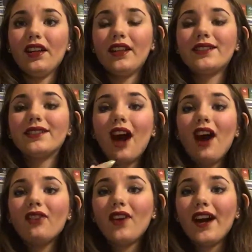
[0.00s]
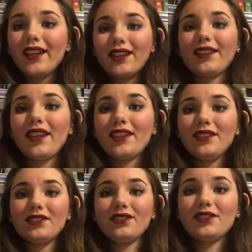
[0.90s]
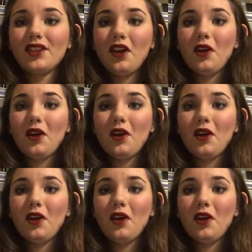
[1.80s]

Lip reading: It's not like they can just